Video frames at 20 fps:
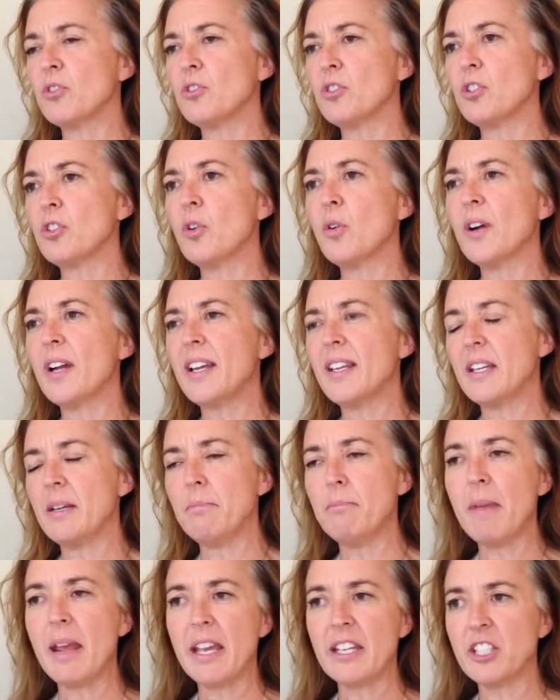to go ahead
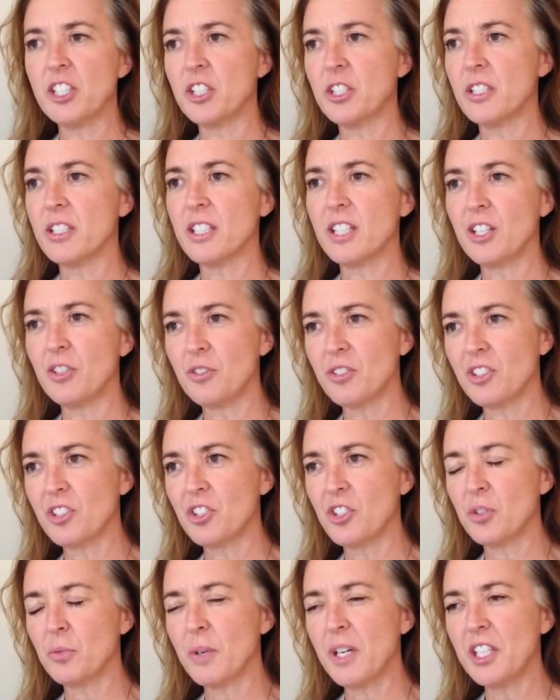and manage an acute
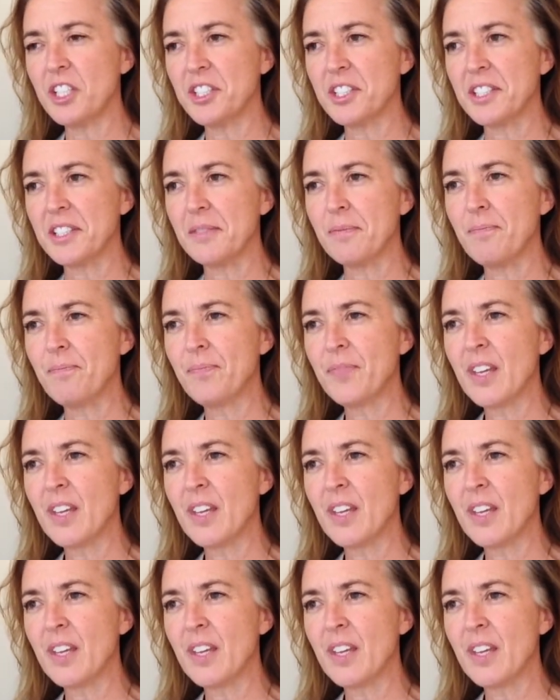situation.